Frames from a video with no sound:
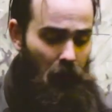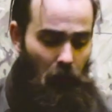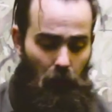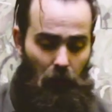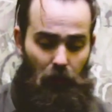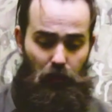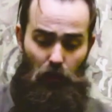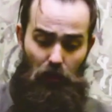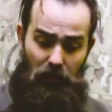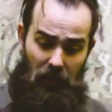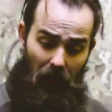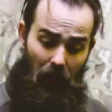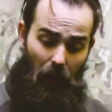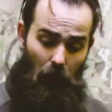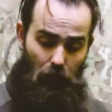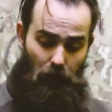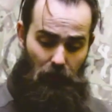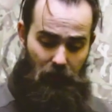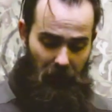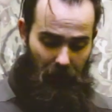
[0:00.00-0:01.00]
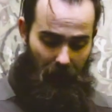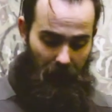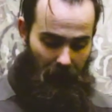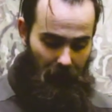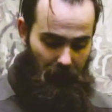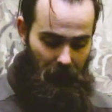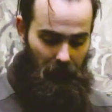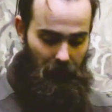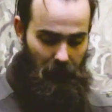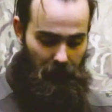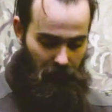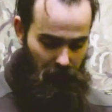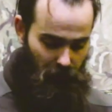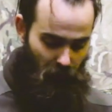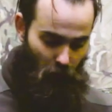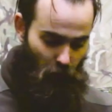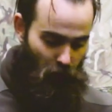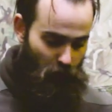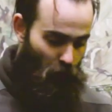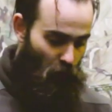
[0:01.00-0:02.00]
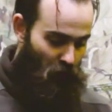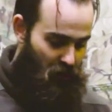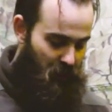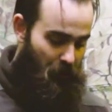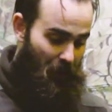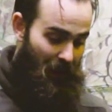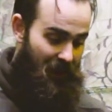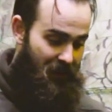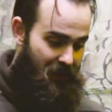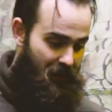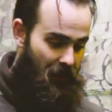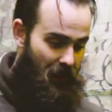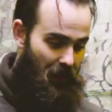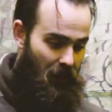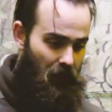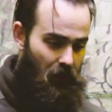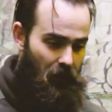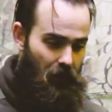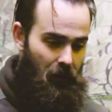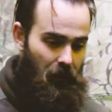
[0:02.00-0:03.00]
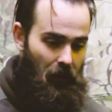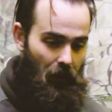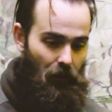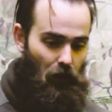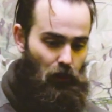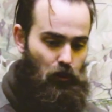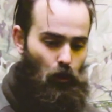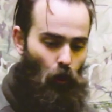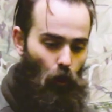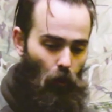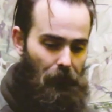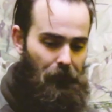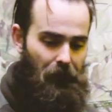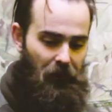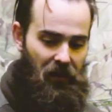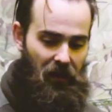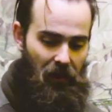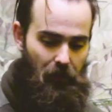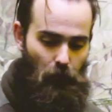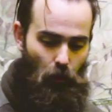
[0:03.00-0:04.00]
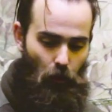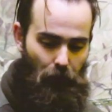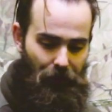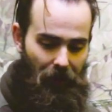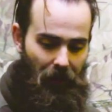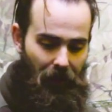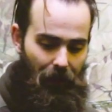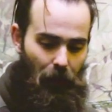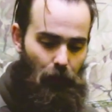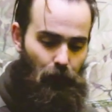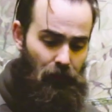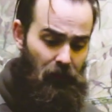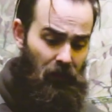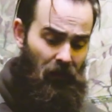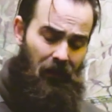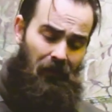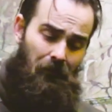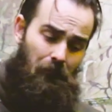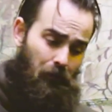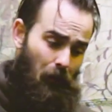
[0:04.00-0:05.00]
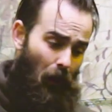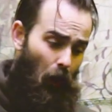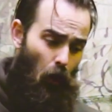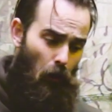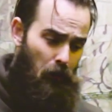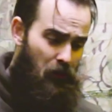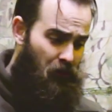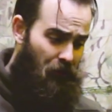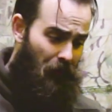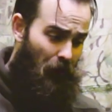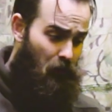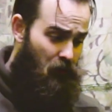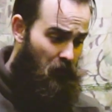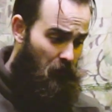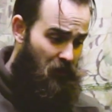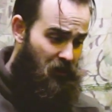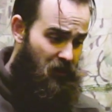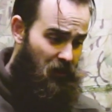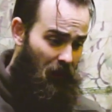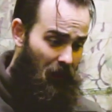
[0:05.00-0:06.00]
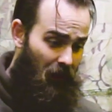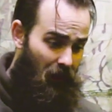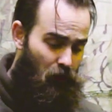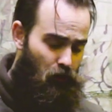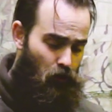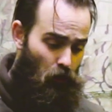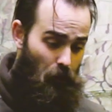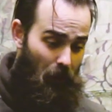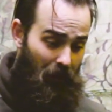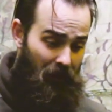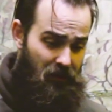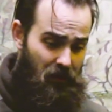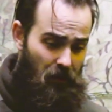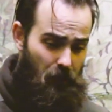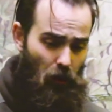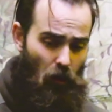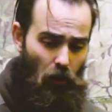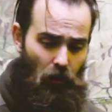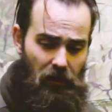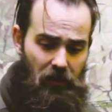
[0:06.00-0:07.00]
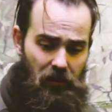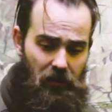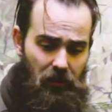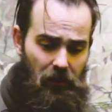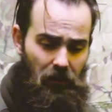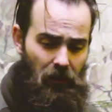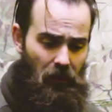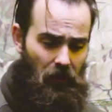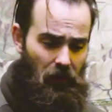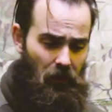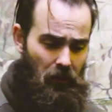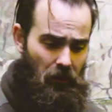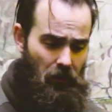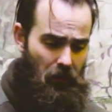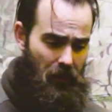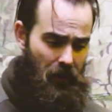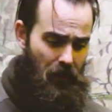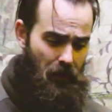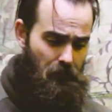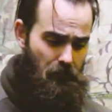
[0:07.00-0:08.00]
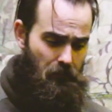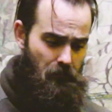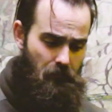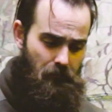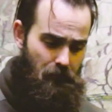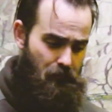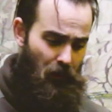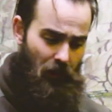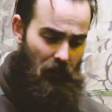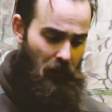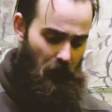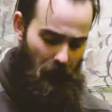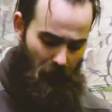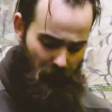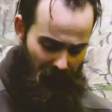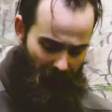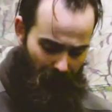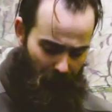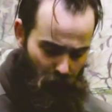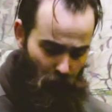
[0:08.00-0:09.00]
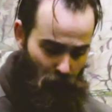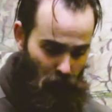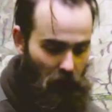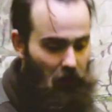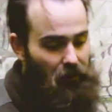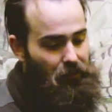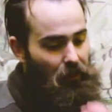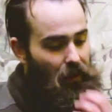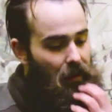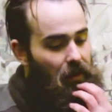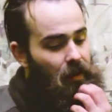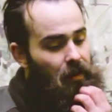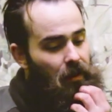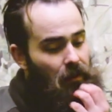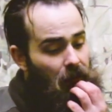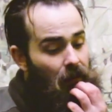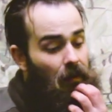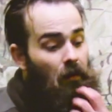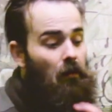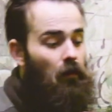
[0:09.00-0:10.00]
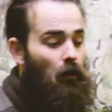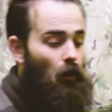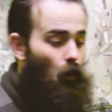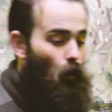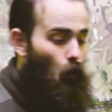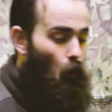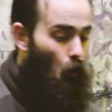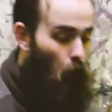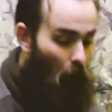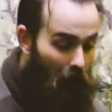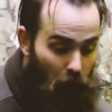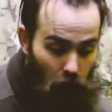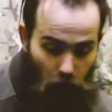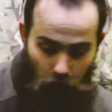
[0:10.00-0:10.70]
which just allows more space there at the top for kind of moving around. I always felt it was slightly too big, to be honest, but it was absolutely fine. One